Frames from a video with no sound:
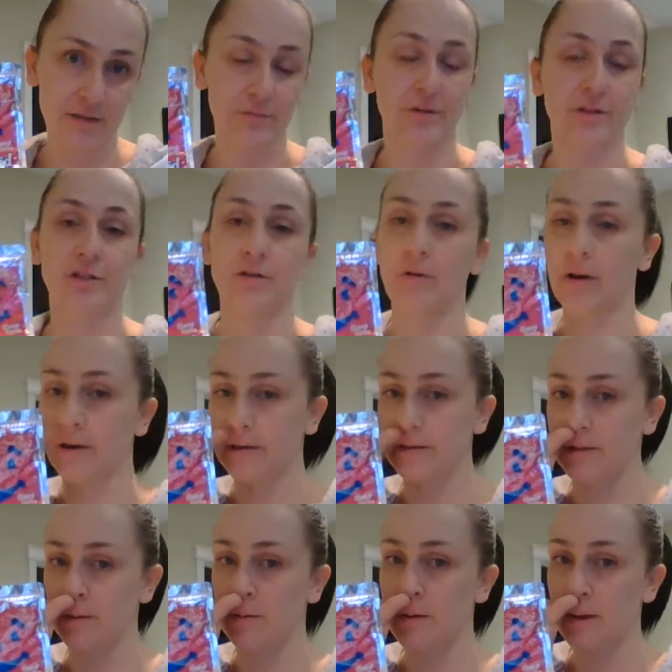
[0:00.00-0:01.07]
is what you'll want to
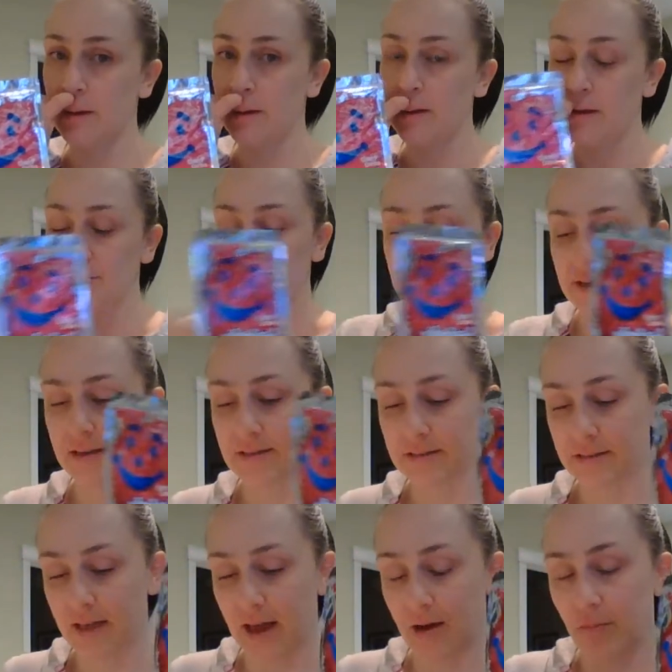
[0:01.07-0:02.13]
do,
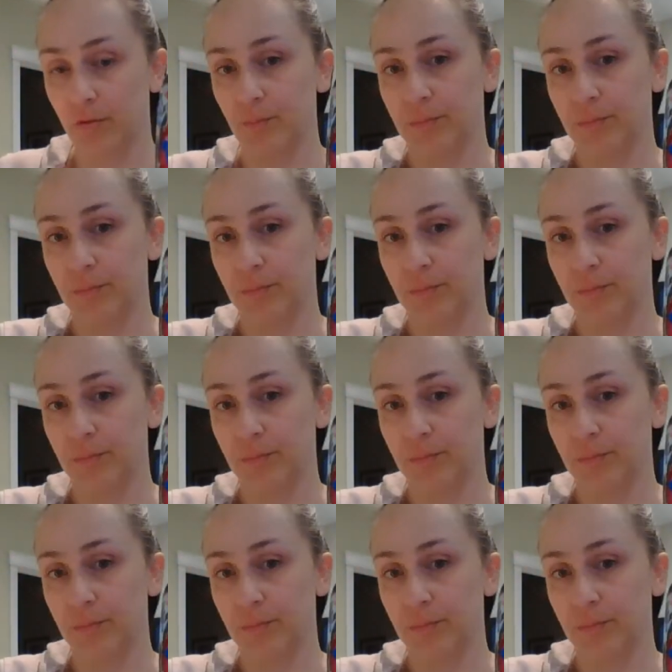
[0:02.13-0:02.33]
because that will